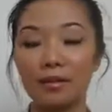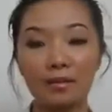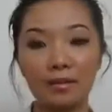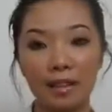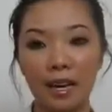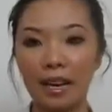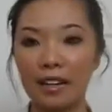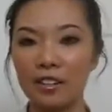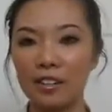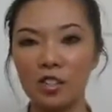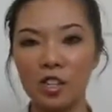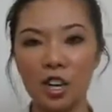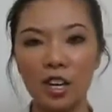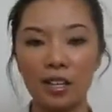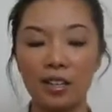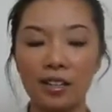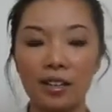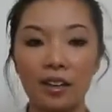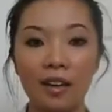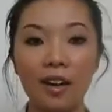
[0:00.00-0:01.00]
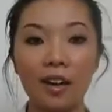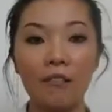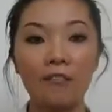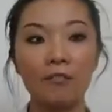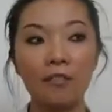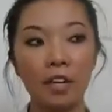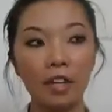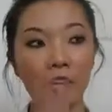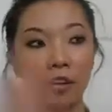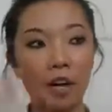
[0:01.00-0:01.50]
kind of trying to
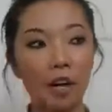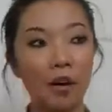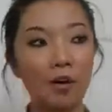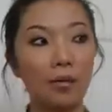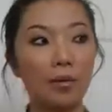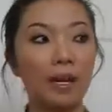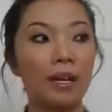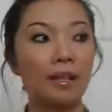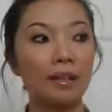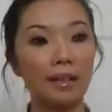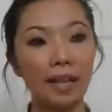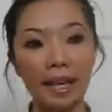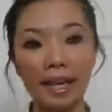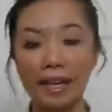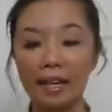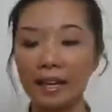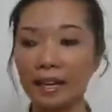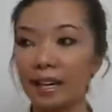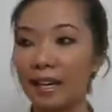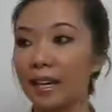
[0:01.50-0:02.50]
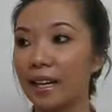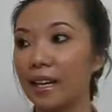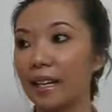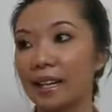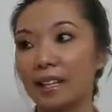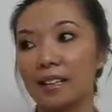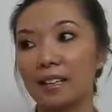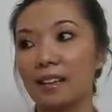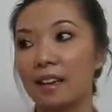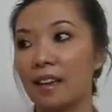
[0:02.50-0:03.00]
figure out my lighting
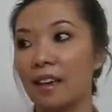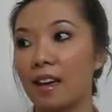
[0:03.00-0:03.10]
and